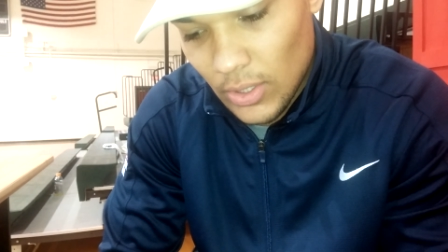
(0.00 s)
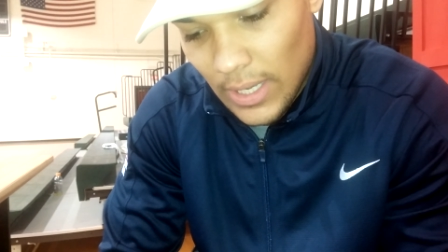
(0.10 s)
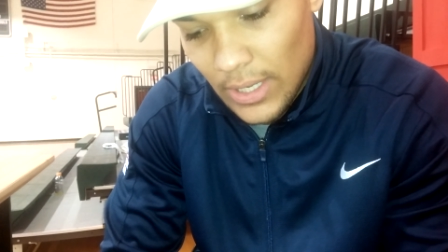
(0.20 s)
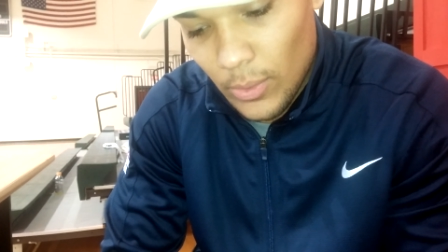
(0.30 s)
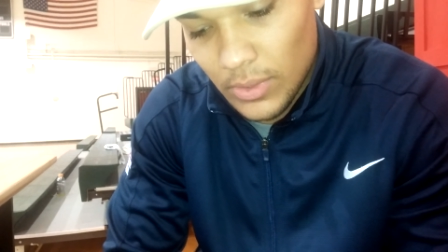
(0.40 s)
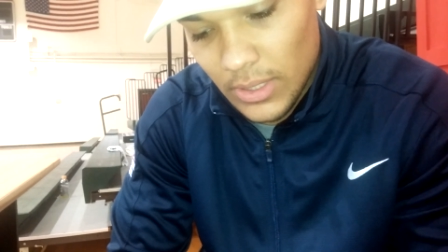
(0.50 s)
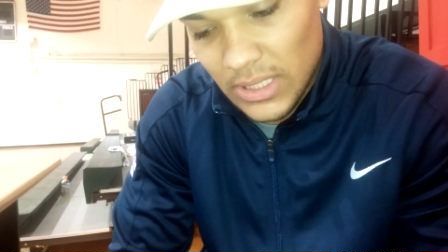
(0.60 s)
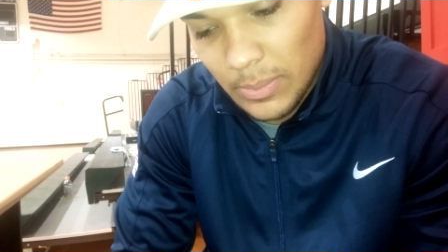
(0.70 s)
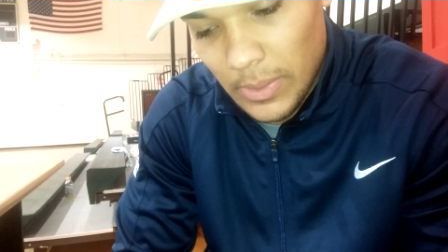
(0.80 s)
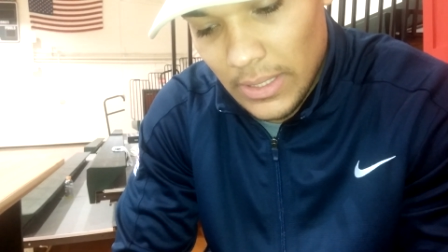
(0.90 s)
You know, I didn't know what to
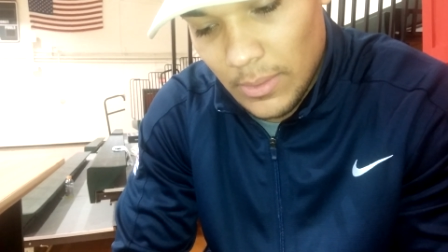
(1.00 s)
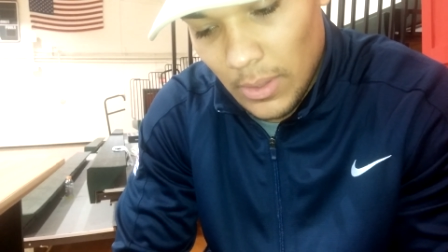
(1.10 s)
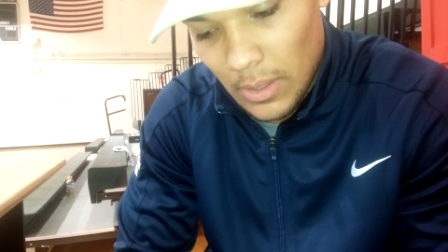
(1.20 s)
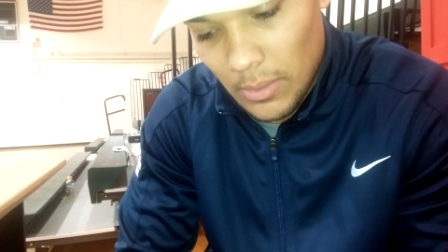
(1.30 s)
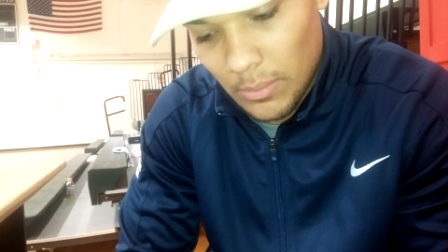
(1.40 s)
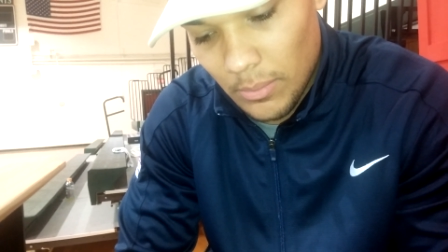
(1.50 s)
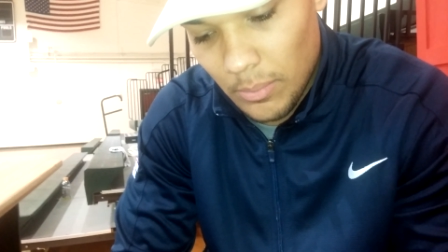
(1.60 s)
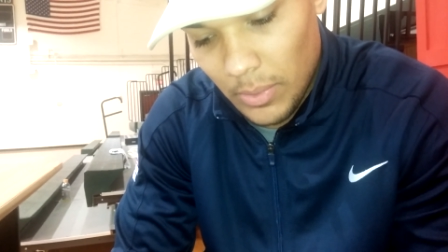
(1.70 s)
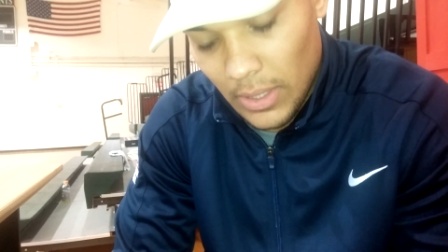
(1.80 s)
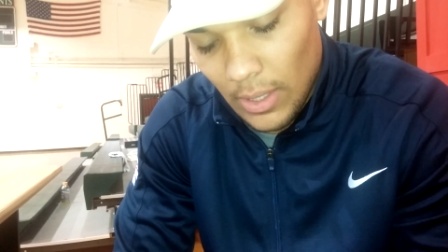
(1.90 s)
expect. Um,
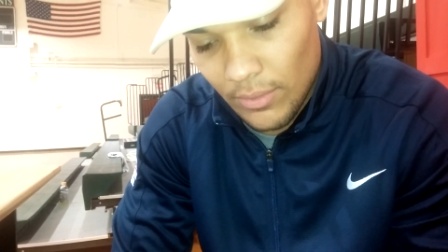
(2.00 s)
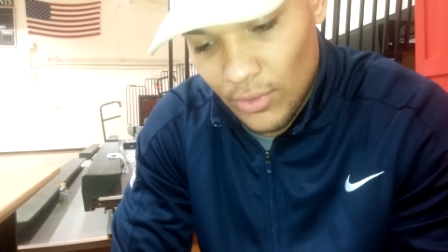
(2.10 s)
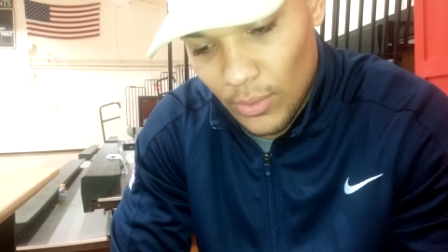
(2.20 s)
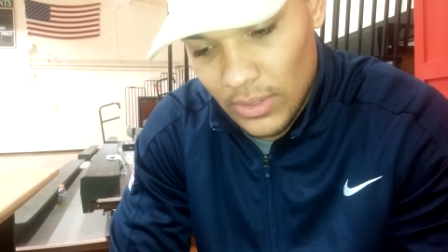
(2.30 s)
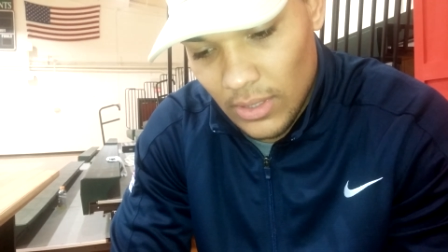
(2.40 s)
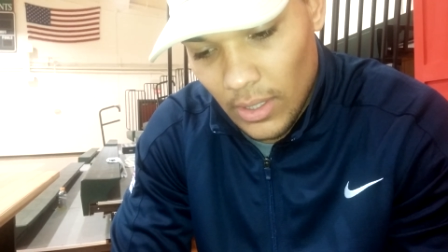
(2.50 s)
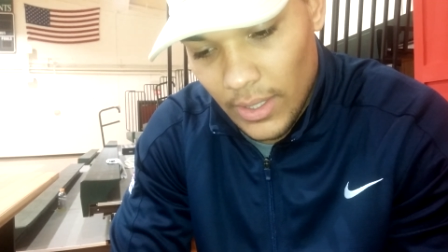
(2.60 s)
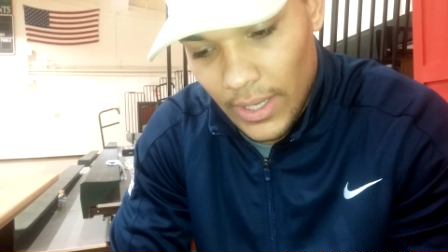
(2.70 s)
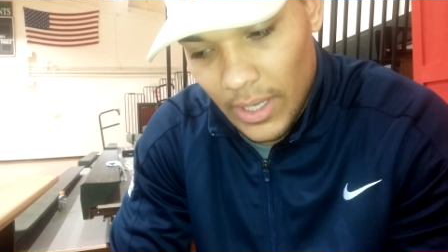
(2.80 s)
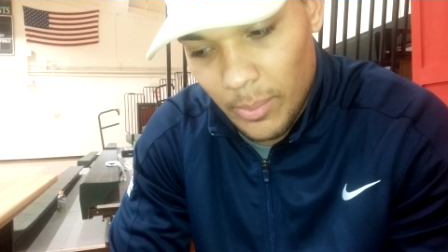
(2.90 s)
but uh, you know, in talking
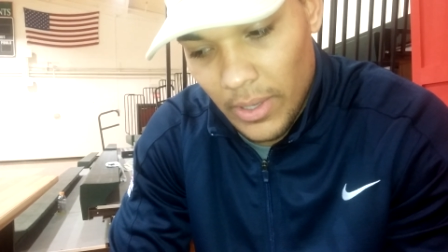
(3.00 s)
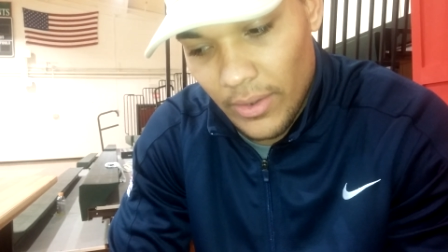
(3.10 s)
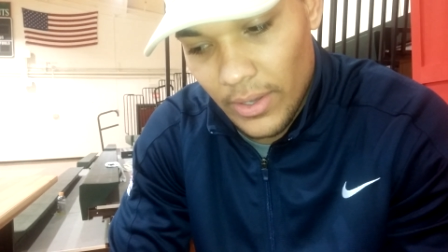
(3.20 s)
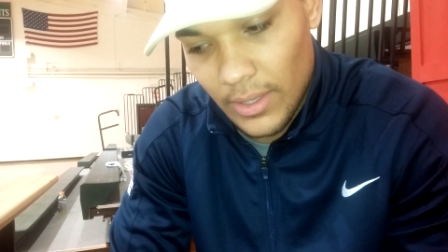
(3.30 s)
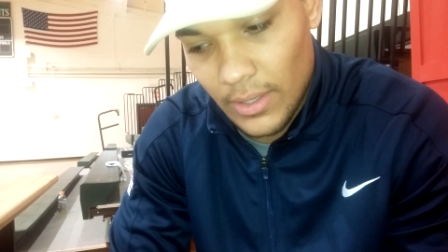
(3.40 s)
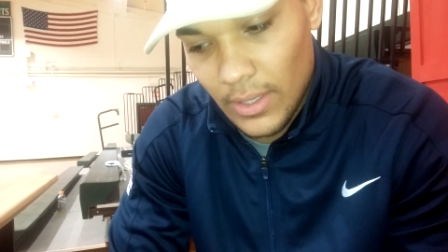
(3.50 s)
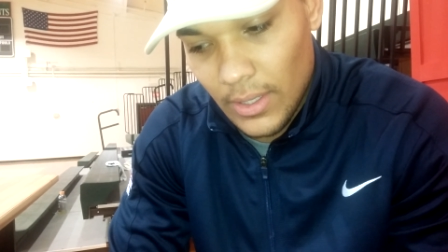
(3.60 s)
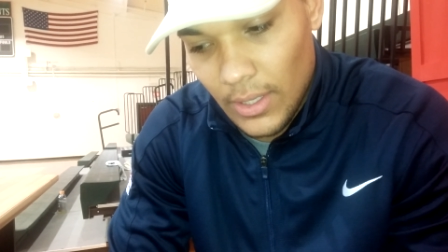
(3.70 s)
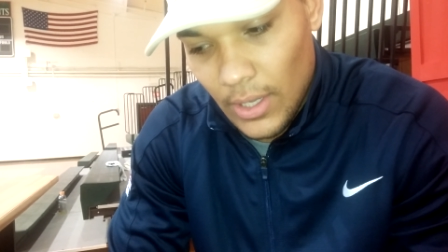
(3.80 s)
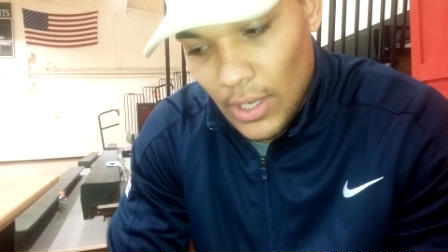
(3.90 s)
to Eric Berry and
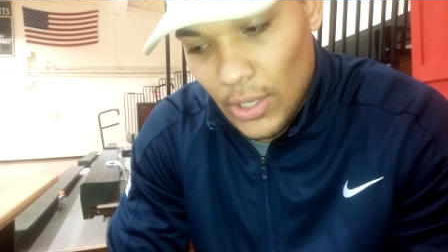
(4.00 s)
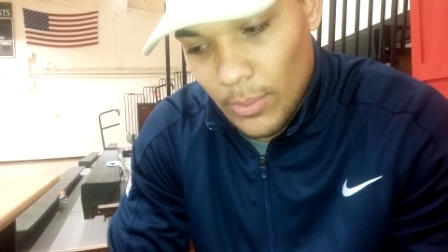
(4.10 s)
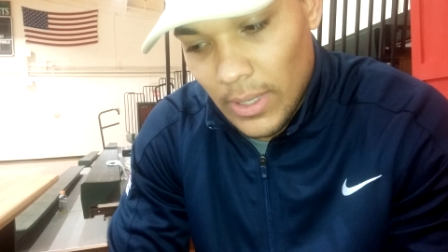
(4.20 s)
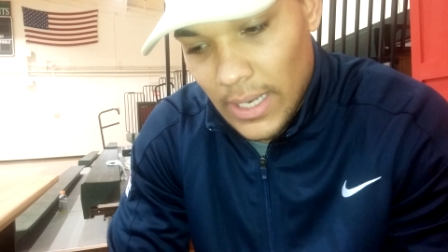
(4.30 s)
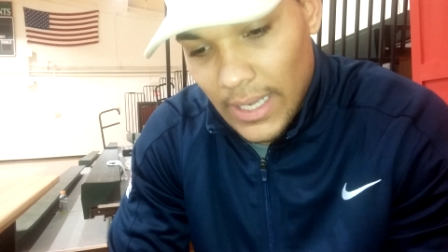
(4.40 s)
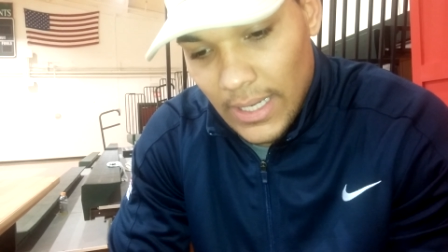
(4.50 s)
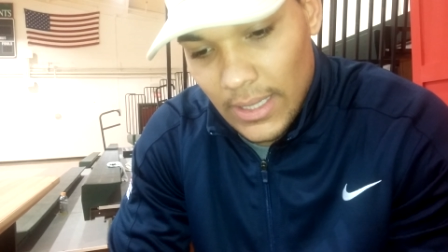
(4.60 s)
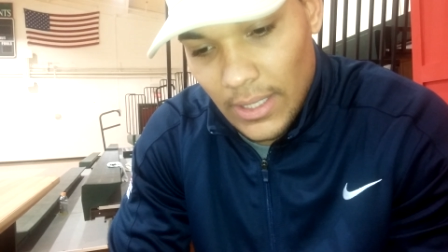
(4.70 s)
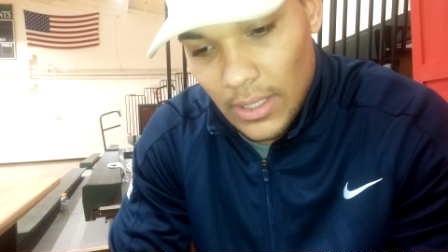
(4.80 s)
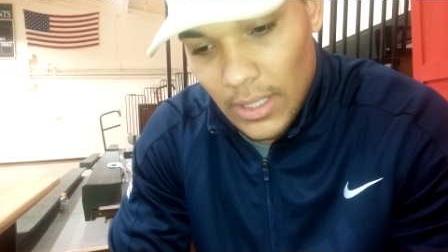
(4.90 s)
you know my guy
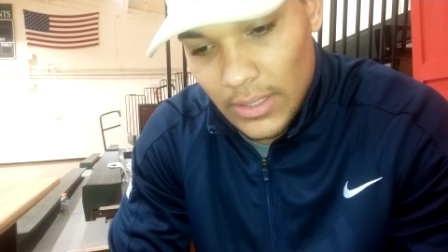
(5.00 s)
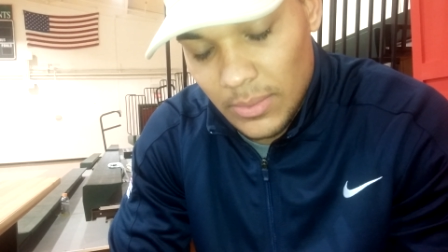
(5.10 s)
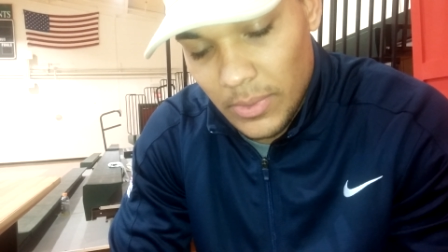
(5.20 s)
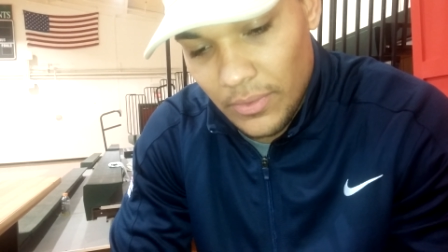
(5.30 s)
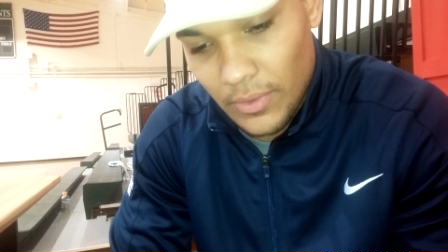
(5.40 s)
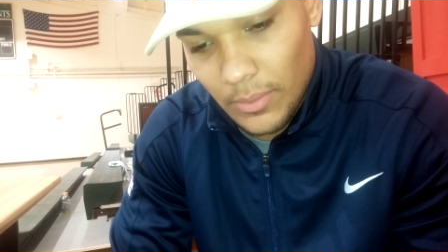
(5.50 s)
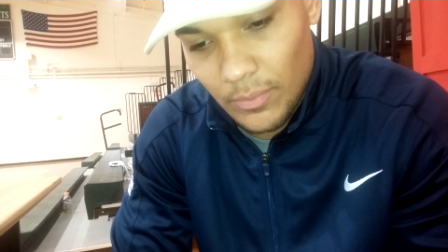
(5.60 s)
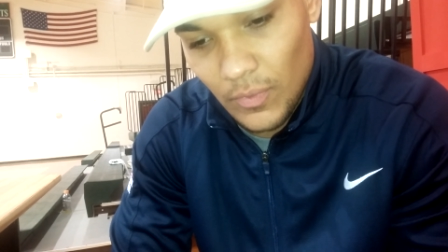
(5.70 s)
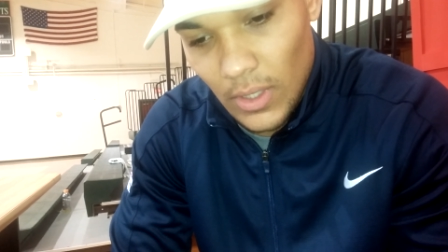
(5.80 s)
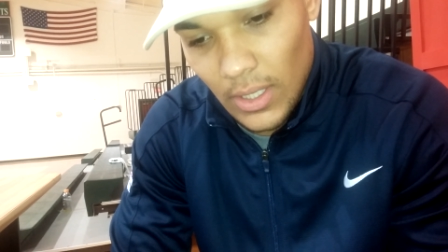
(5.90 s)
Clate uh, Schmidt
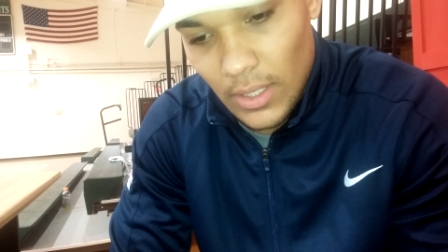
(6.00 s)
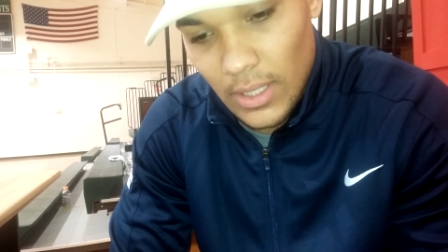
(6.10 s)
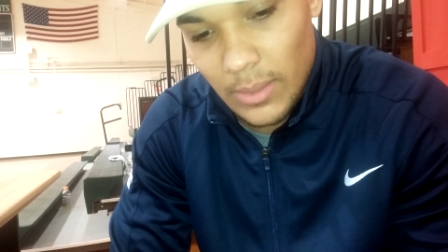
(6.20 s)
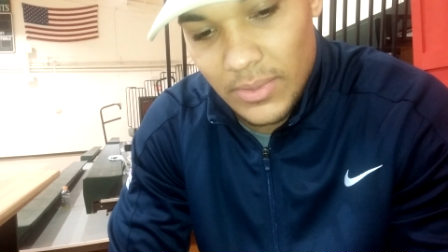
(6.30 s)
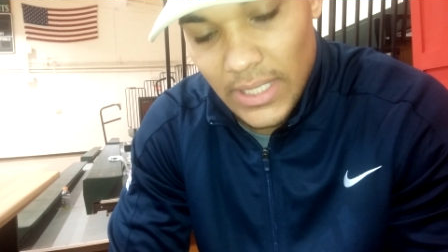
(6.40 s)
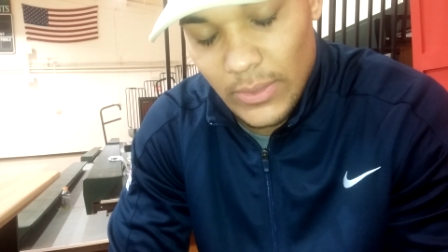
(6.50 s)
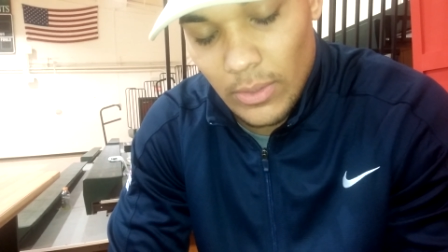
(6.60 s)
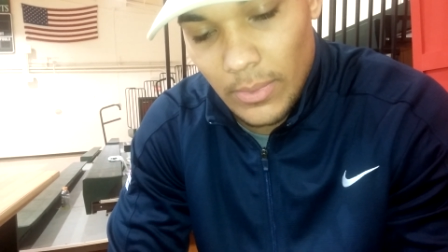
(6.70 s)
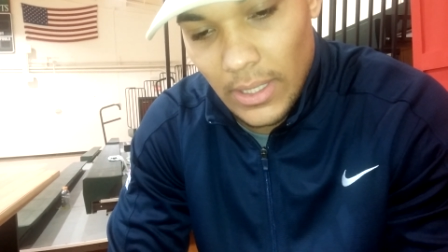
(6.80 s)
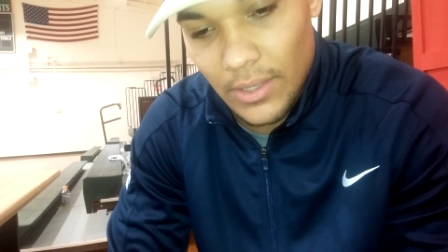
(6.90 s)
from uh, Clemson, that's
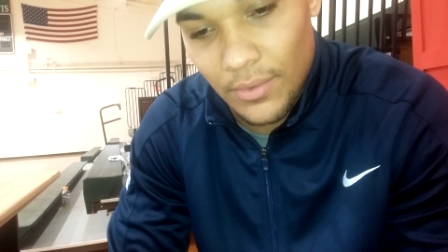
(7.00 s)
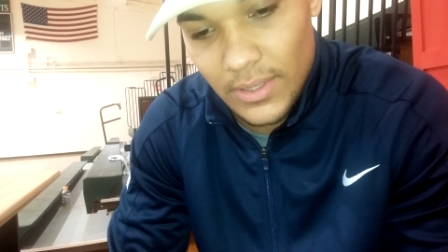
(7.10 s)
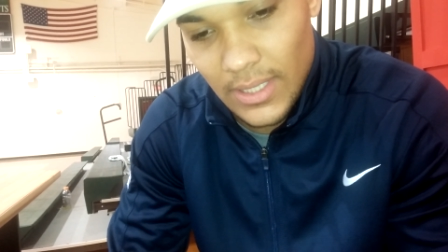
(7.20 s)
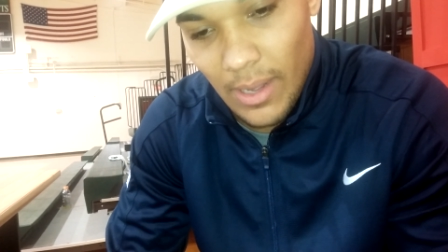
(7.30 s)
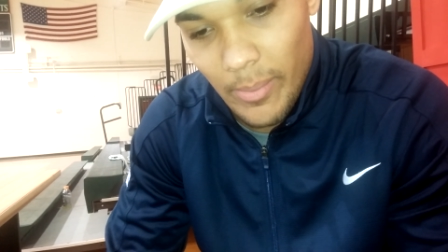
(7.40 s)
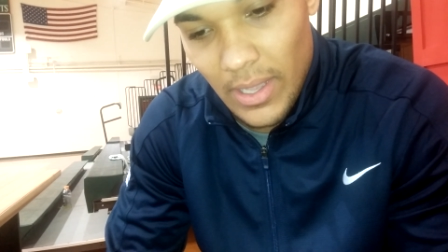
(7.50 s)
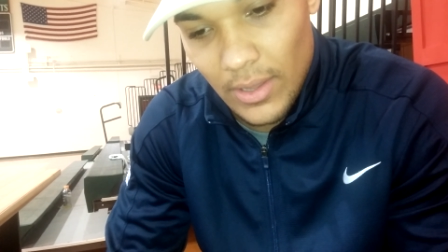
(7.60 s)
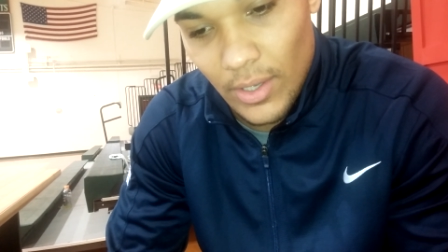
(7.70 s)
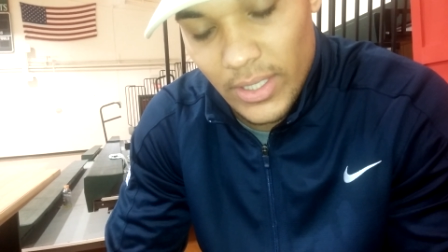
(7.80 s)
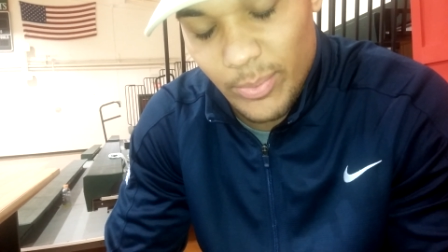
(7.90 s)
one of my good friends that I
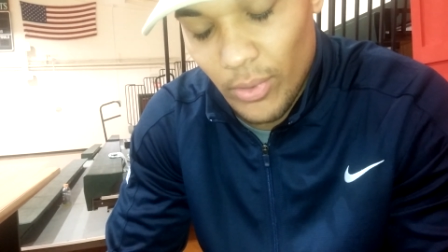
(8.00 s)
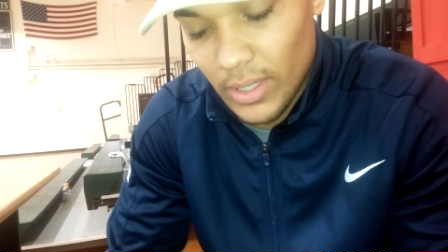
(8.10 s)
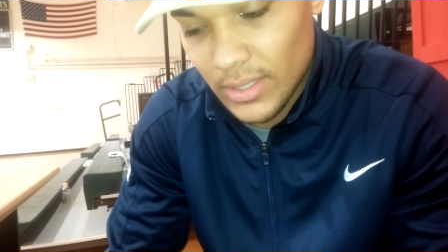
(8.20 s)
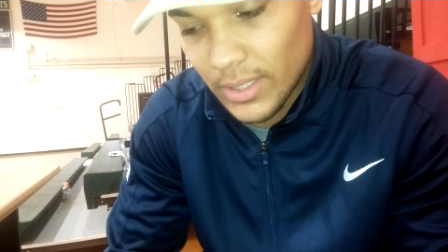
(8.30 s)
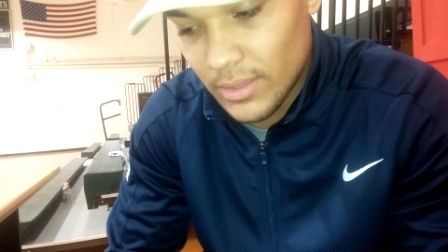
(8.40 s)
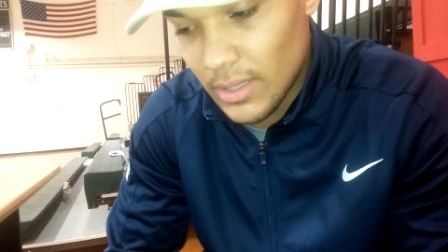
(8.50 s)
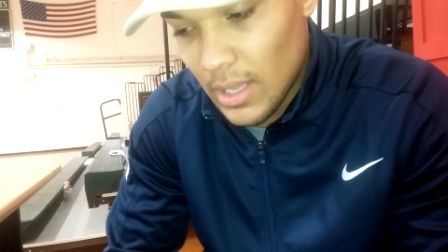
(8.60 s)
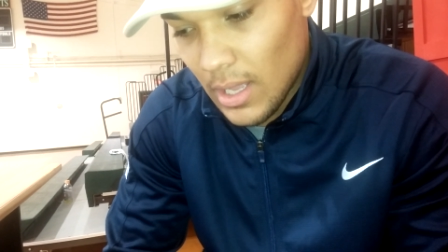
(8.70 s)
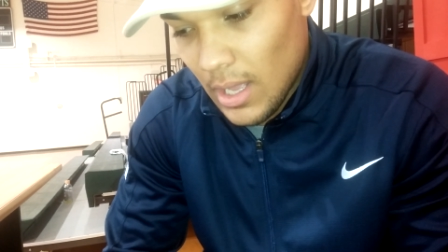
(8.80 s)
made during this process.